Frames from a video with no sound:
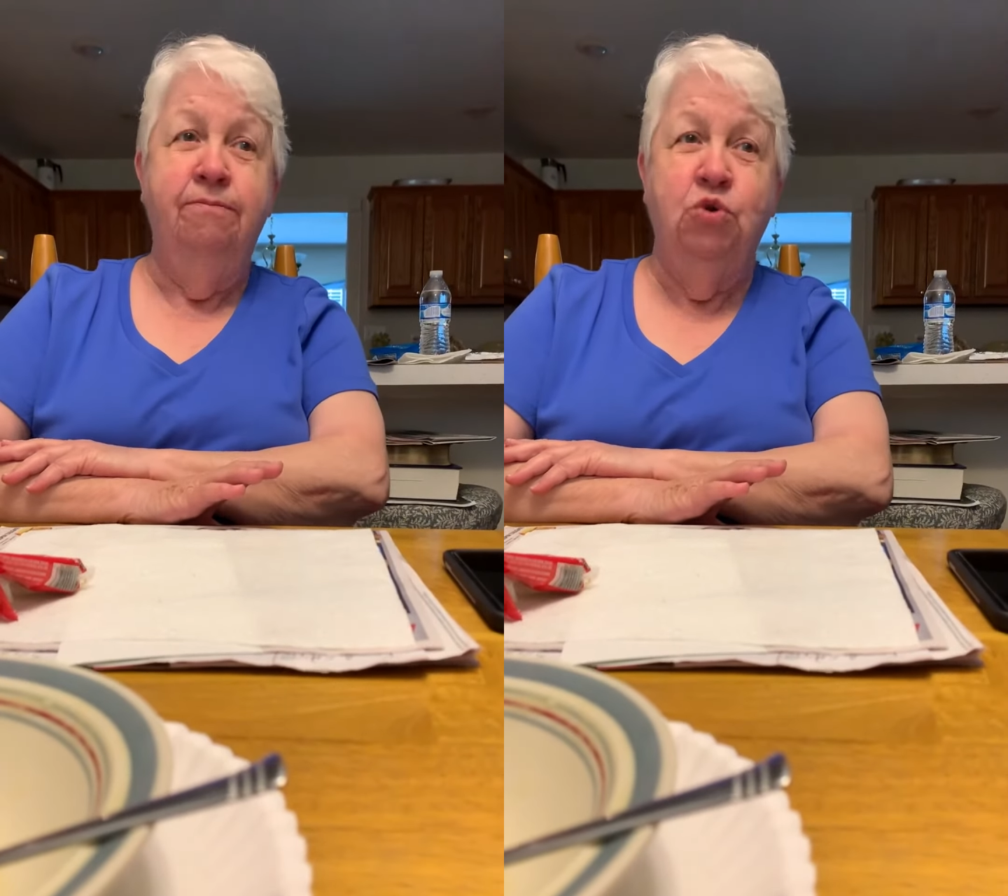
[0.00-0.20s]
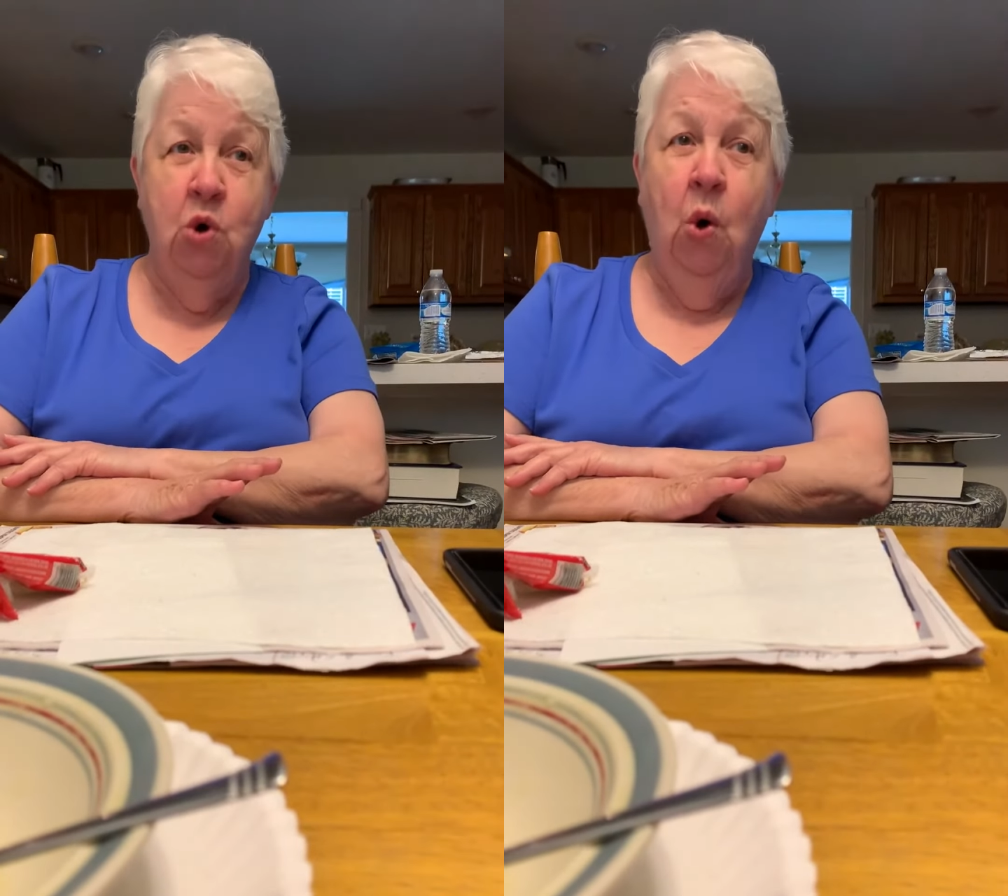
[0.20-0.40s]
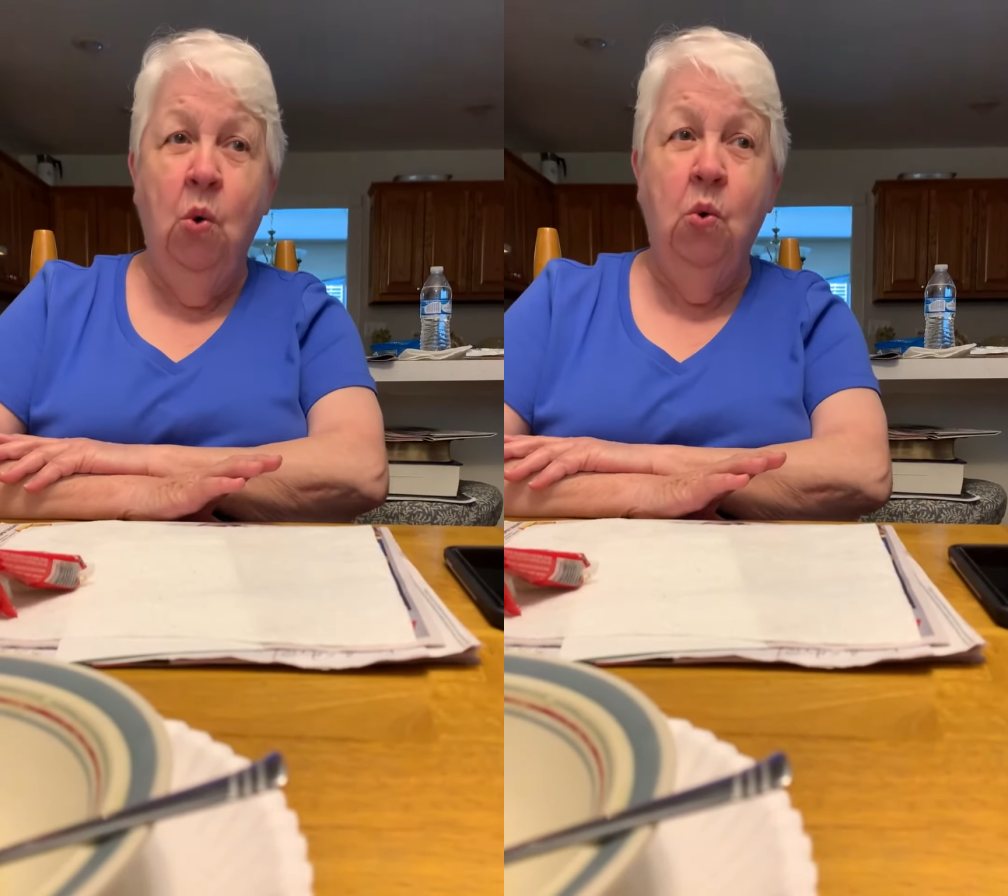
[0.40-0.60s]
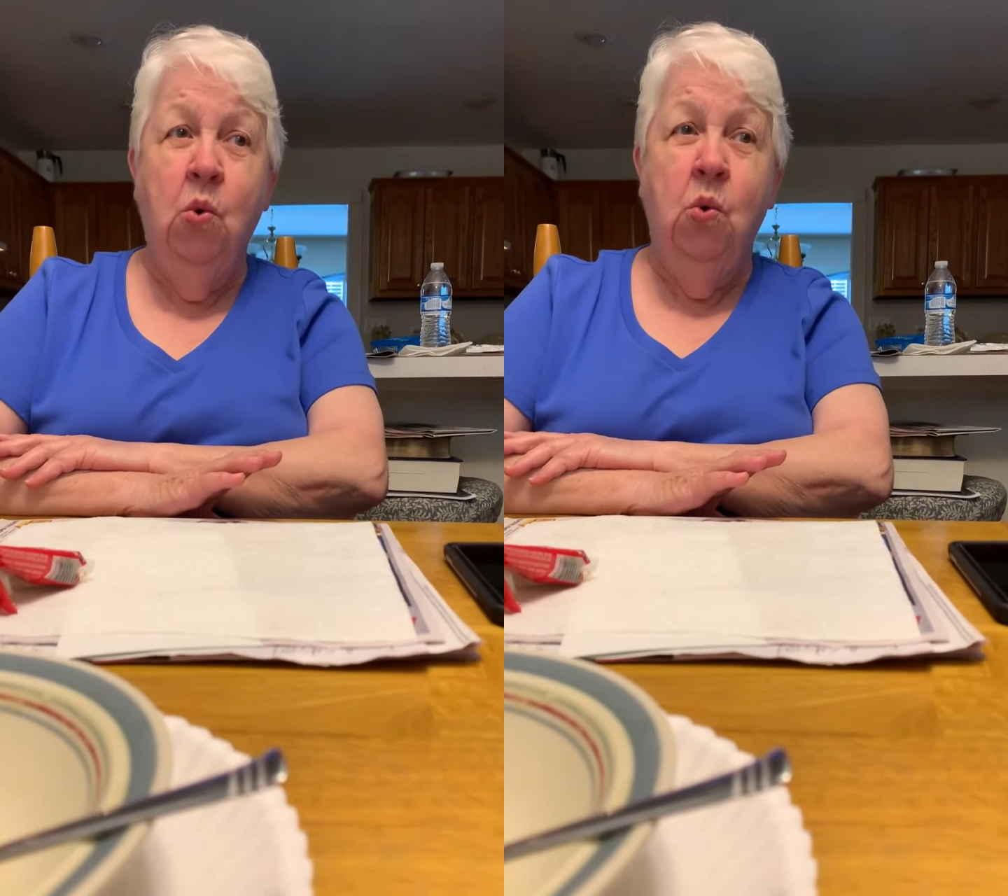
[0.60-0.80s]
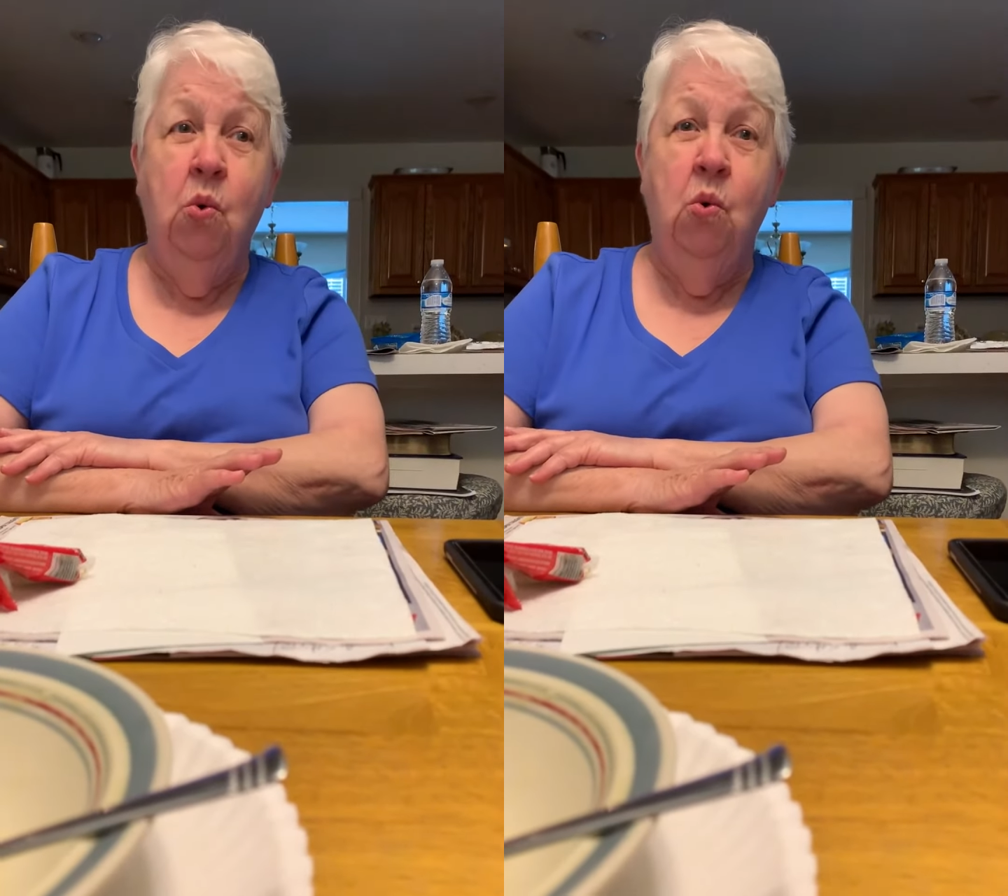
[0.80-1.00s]

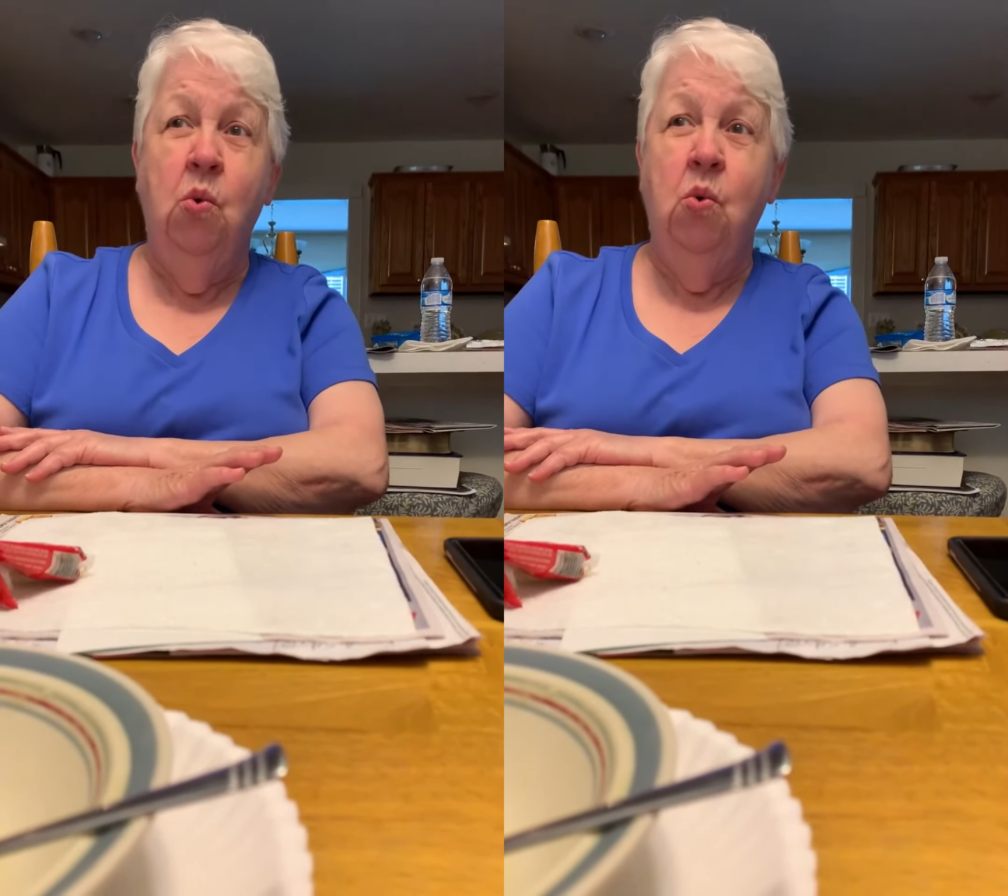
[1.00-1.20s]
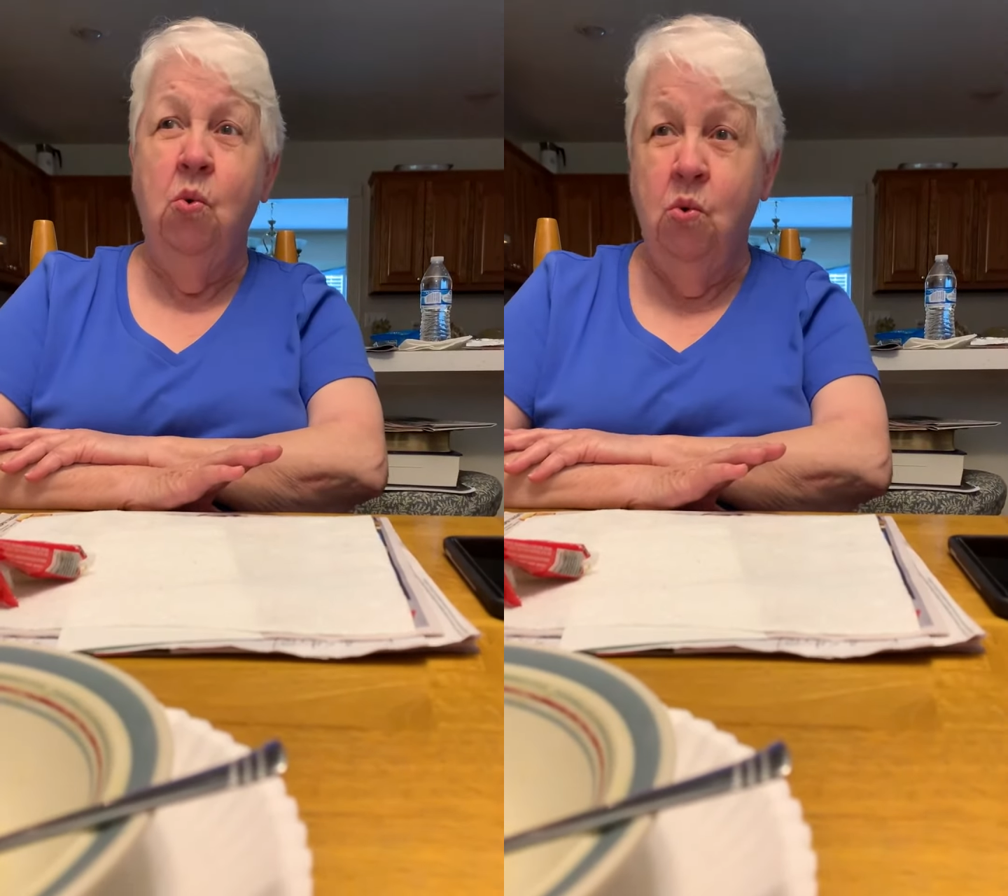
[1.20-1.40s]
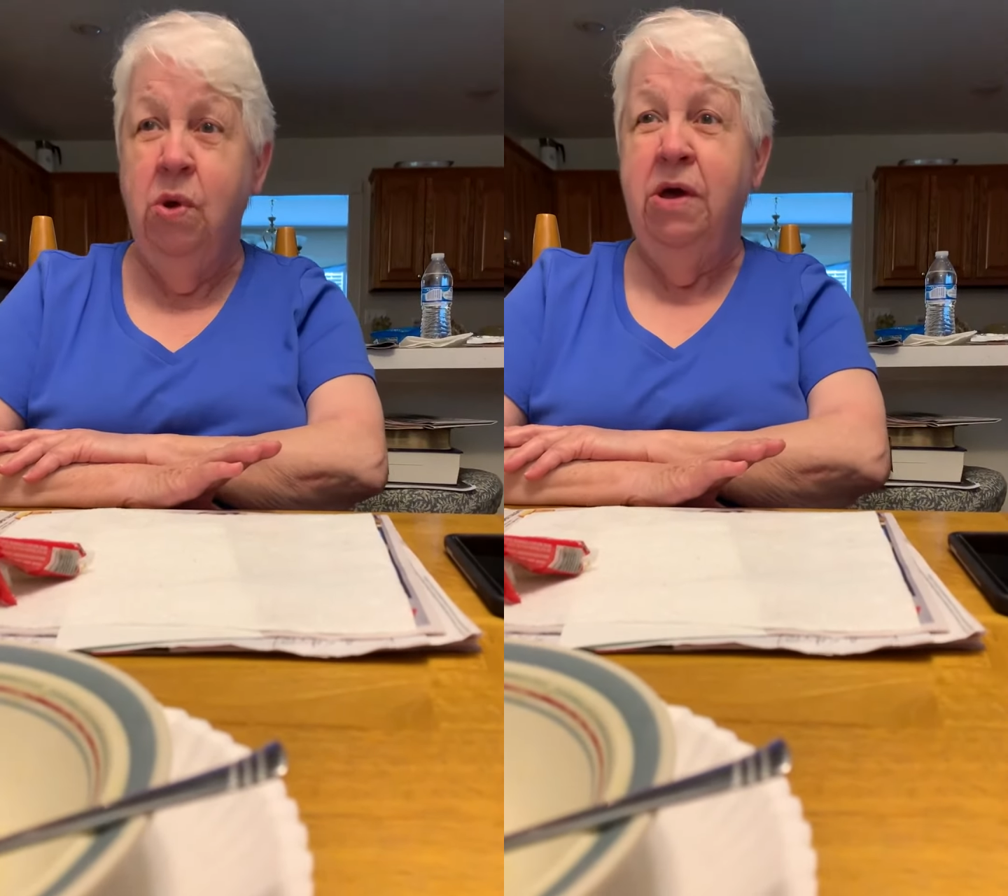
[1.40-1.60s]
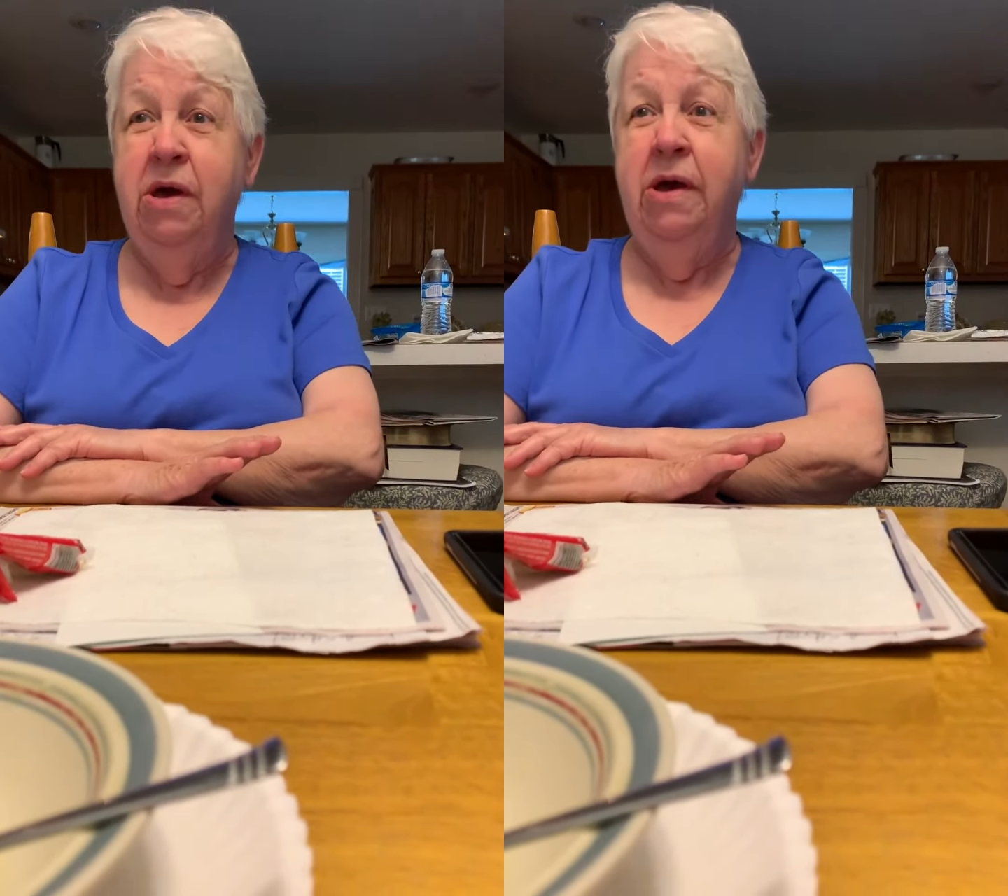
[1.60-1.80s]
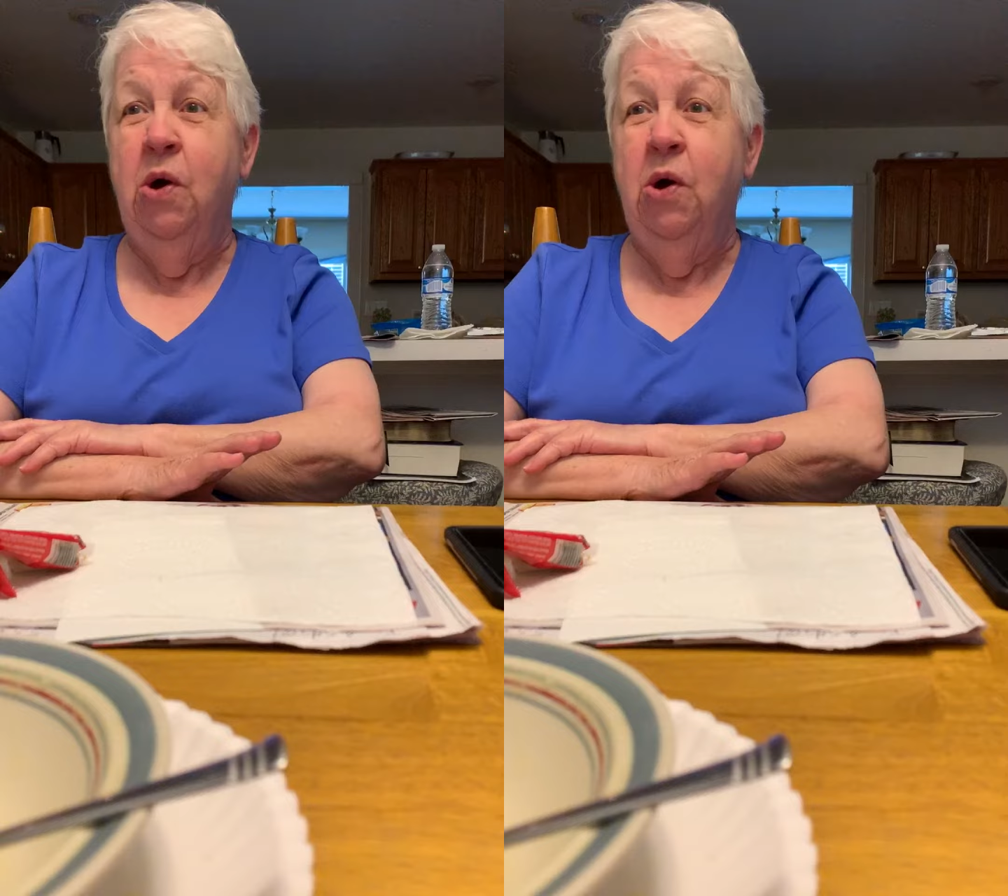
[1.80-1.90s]
going